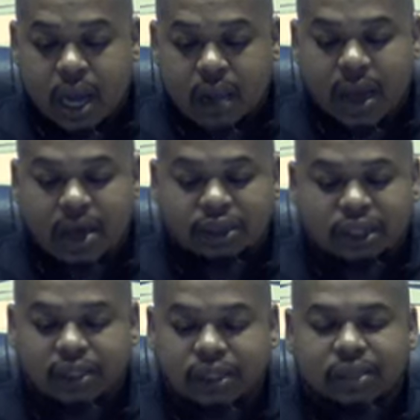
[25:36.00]
about
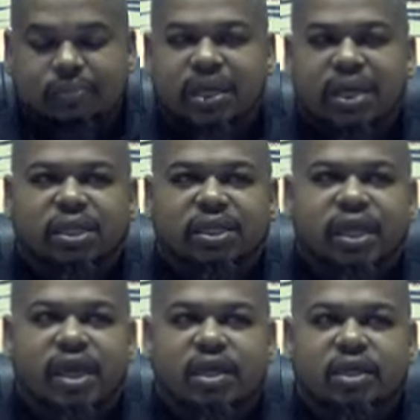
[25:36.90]
Jesus because
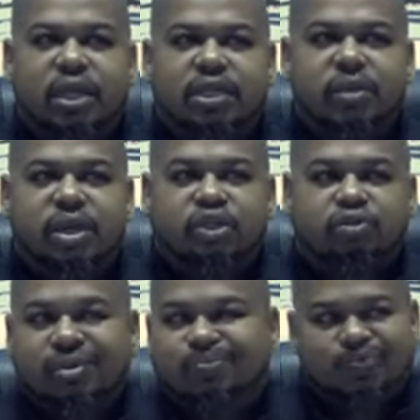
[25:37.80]
his
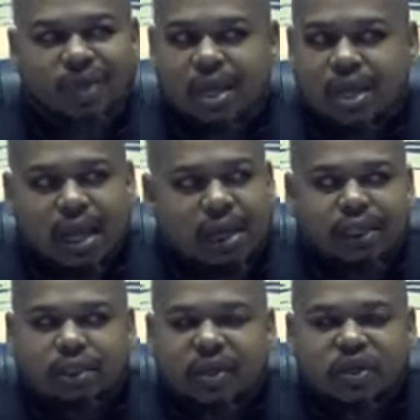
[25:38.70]
ministry, I
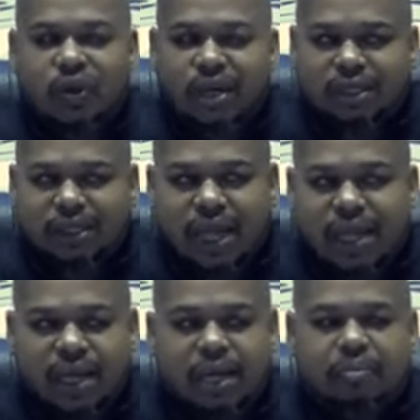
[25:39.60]
guess the best way to say
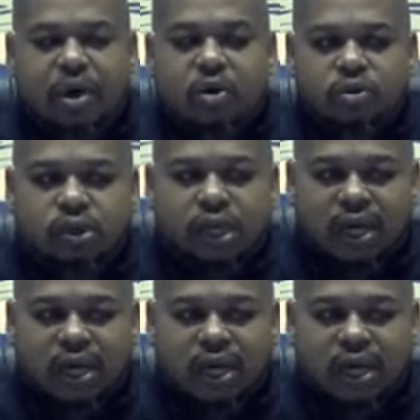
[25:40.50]
it, it opposed the